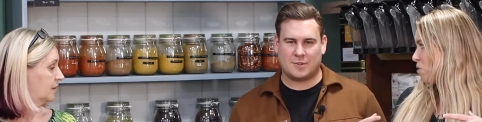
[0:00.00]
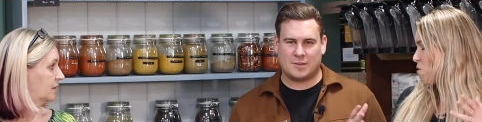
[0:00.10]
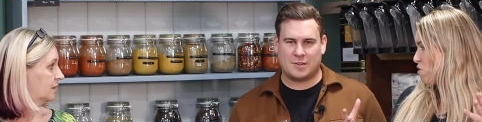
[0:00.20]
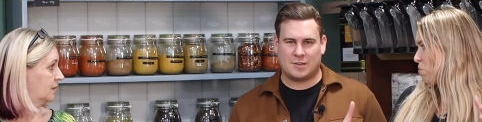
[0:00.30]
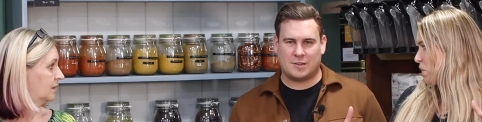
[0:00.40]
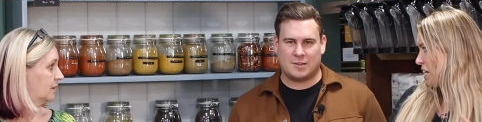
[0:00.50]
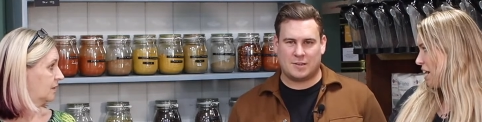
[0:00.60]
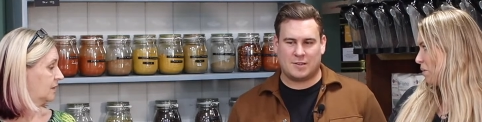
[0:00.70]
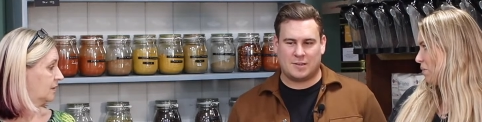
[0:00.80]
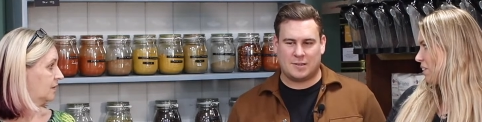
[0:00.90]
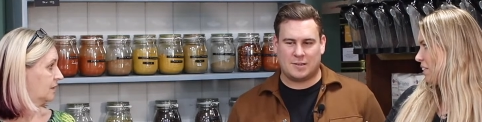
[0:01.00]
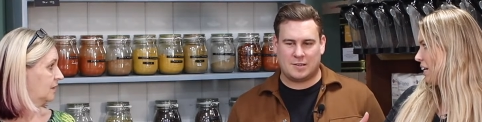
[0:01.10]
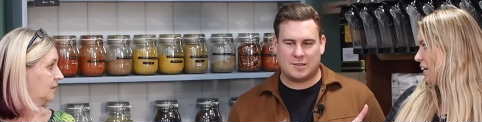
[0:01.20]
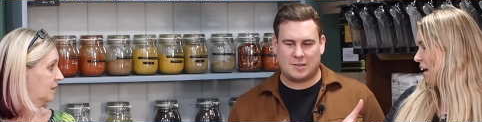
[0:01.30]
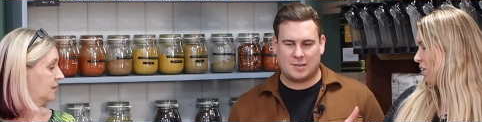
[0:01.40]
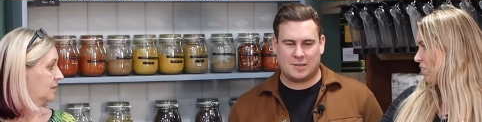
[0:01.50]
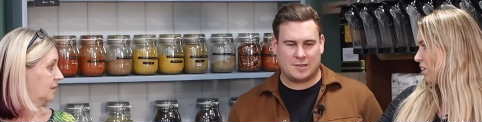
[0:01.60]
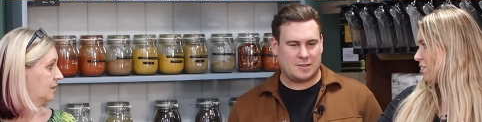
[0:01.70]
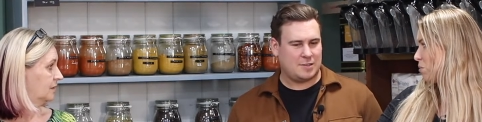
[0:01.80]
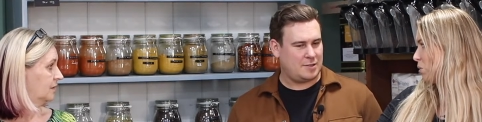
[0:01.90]
Speaker 1: the movement now, isn't it? And how
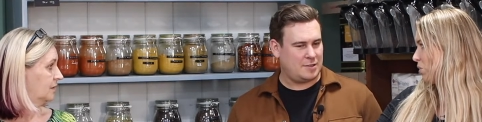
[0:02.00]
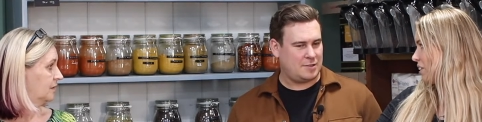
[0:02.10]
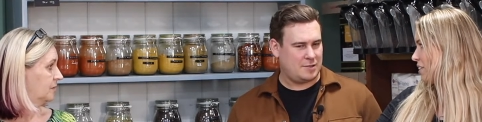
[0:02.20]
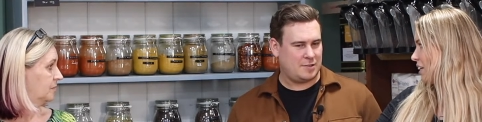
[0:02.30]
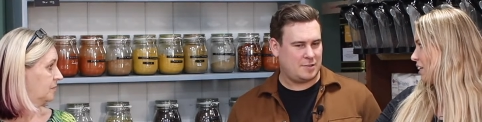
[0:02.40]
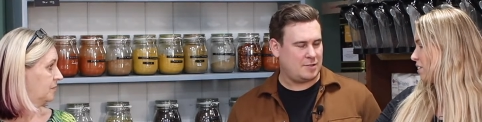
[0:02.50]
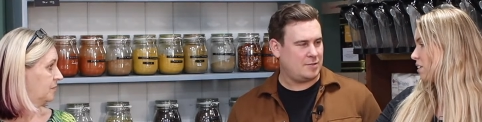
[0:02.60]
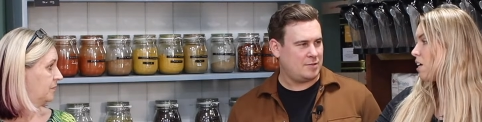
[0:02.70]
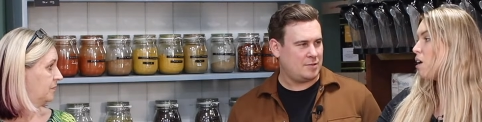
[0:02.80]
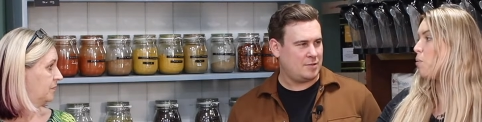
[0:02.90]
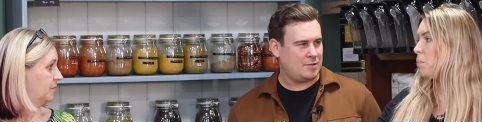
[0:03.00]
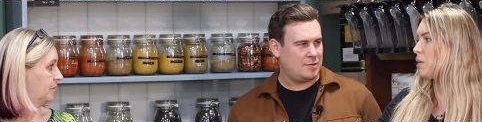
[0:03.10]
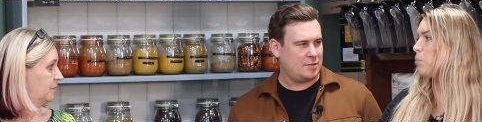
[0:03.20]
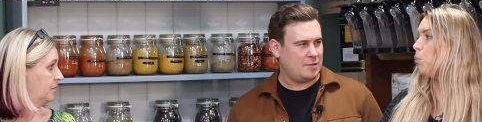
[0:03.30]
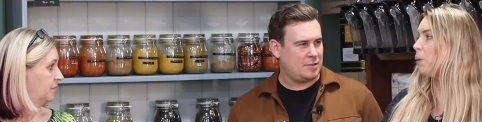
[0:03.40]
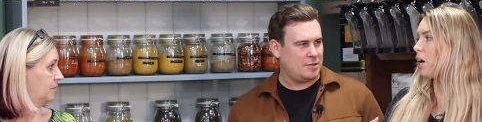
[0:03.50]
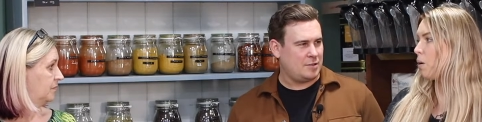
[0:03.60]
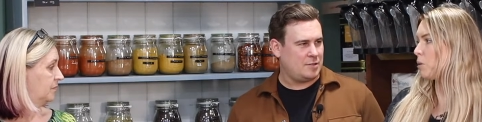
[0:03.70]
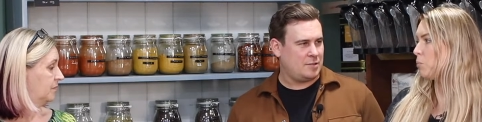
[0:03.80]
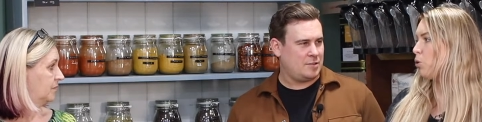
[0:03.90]
things are progressing is people
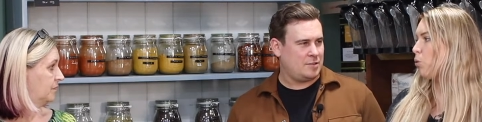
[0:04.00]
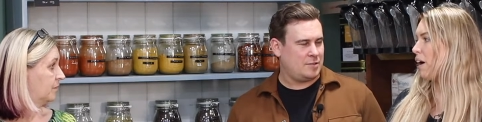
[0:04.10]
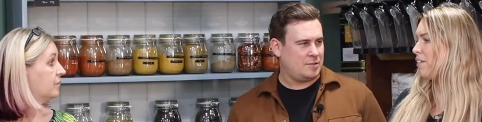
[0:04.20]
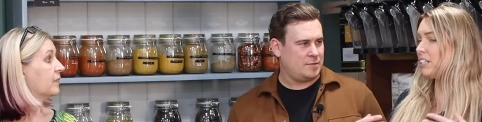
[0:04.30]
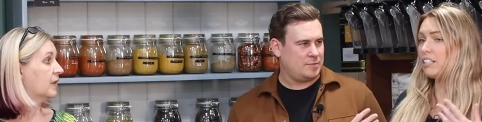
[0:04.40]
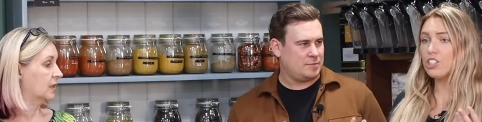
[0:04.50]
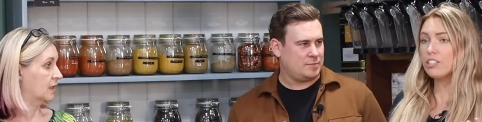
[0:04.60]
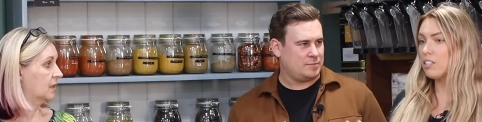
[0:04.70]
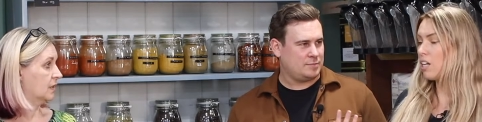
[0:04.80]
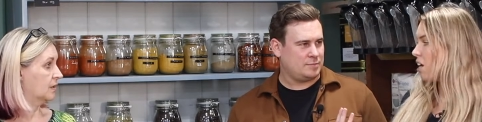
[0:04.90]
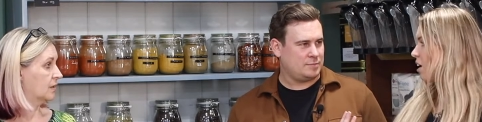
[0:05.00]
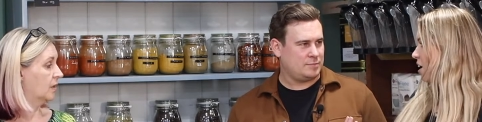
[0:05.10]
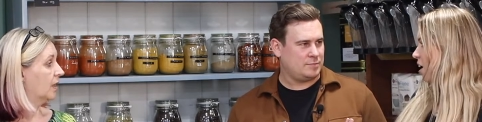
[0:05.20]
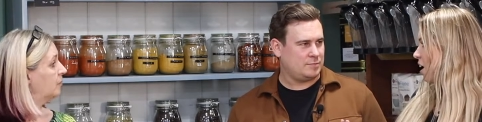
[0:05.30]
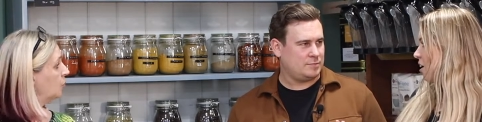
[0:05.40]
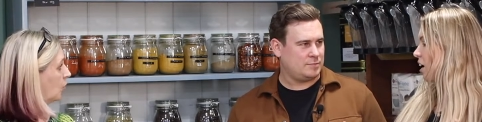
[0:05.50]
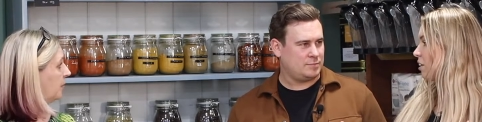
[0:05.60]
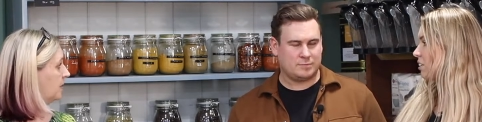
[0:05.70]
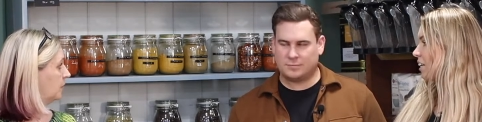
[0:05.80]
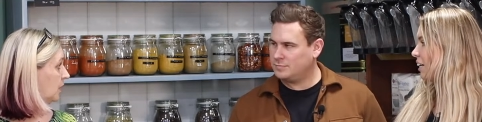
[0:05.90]
becoming more aware and just
Speaker 2: and
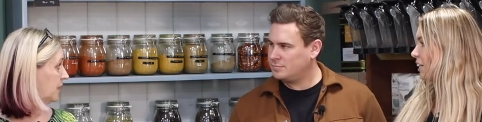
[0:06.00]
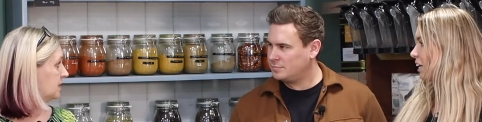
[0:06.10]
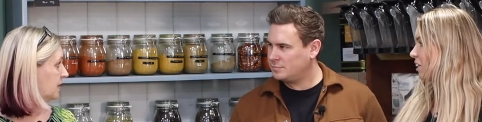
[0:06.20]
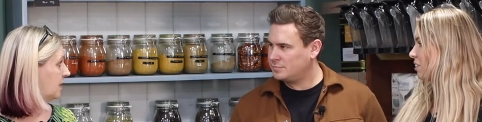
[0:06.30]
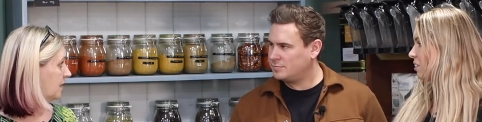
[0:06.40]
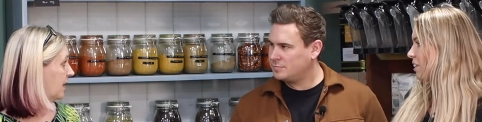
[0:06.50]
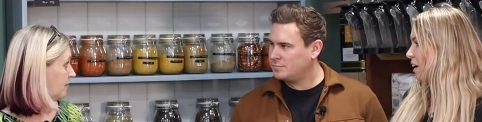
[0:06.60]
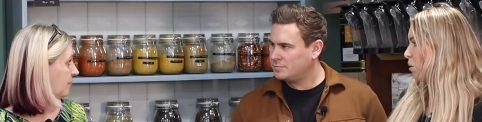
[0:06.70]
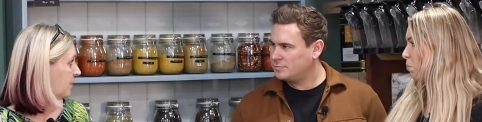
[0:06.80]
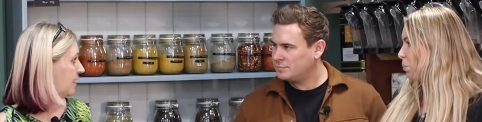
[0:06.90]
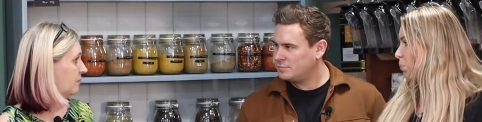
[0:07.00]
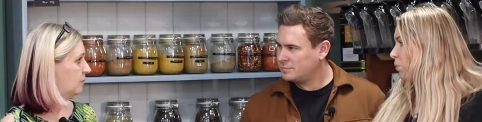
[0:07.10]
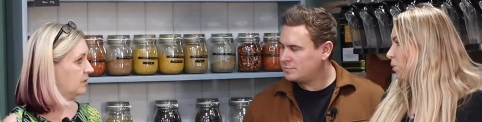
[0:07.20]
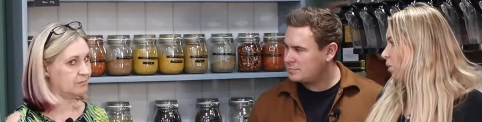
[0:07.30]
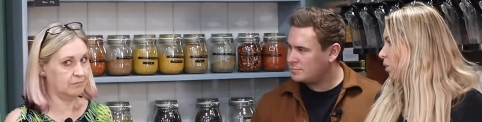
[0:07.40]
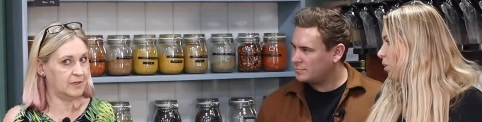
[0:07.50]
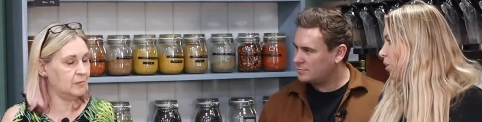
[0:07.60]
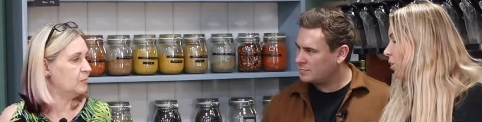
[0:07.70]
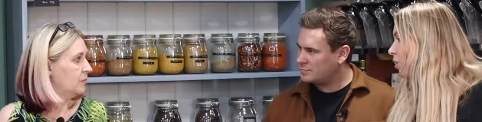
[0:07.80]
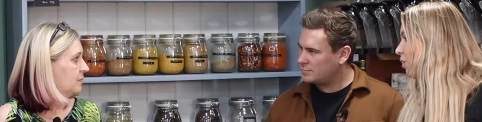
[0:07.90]
more people, like you say, the, the we're,
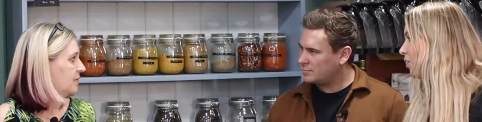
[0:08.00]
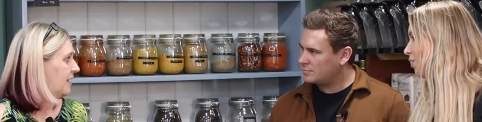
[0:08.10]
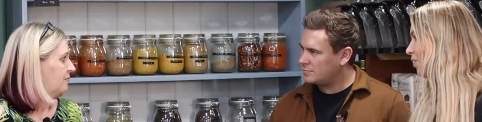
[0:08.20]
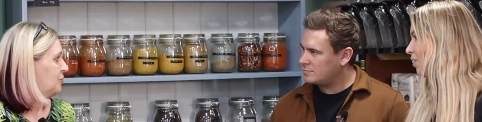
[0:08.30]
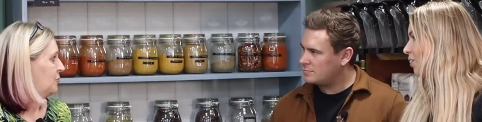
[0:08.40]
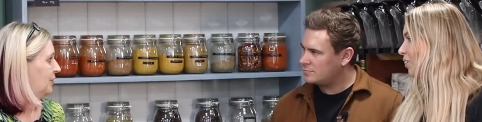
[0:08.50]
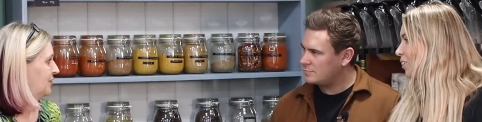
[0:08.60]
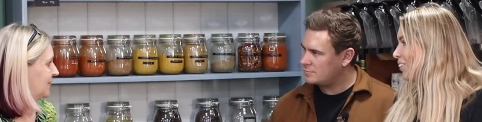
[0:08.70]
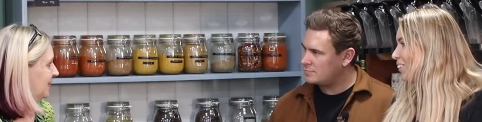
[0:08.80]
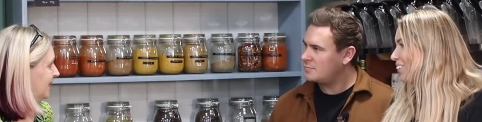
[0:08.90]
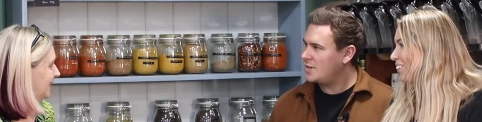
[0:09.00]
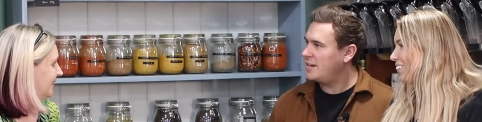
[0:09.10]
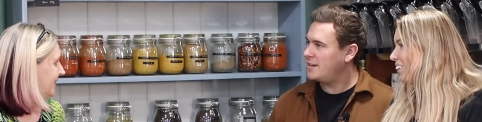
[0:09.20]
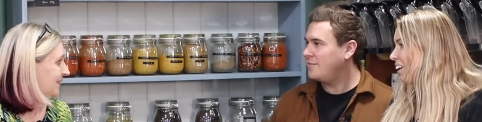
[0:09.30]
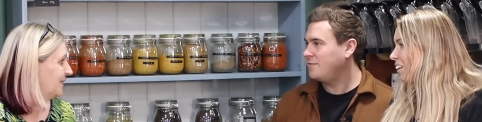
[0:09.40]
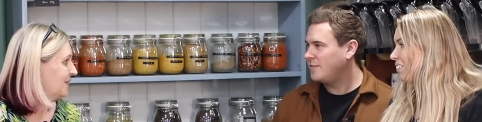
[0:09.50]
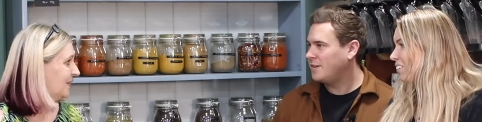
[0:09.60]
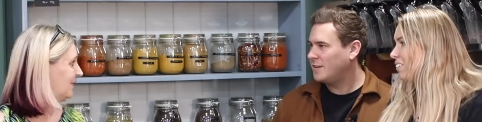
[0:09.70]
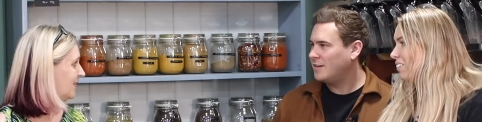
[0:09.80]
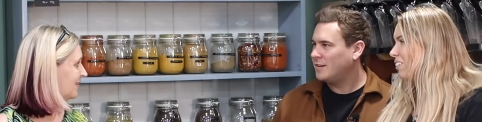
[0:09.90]
we're, we're with the average person. Yeah. yeah.
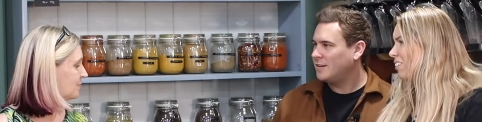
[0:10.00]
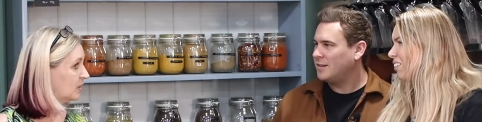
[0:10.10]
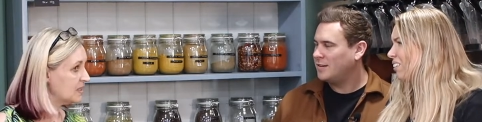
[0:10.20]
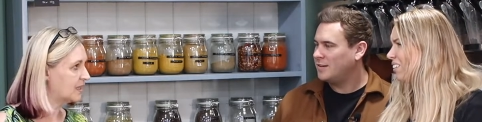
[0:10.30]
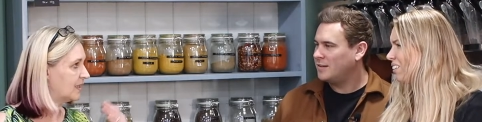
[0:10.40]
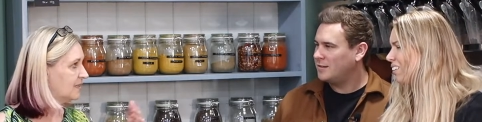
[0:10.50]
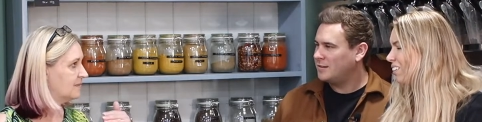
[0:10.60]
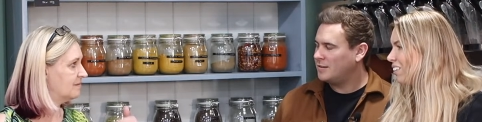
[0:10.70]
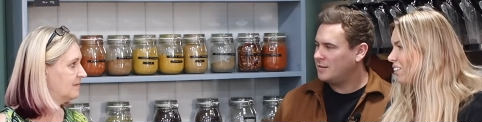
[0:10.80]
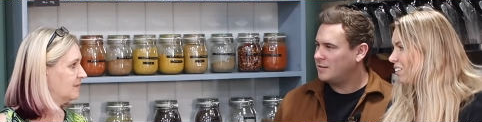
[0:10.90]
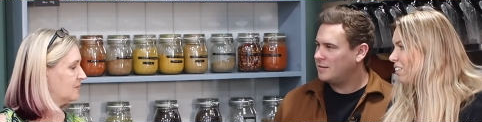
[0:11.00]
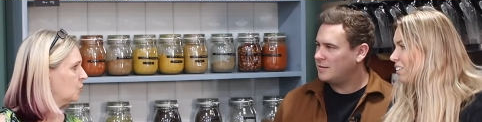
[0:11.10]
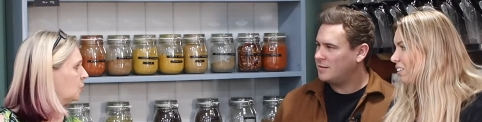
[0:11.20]
you know, and one day it, it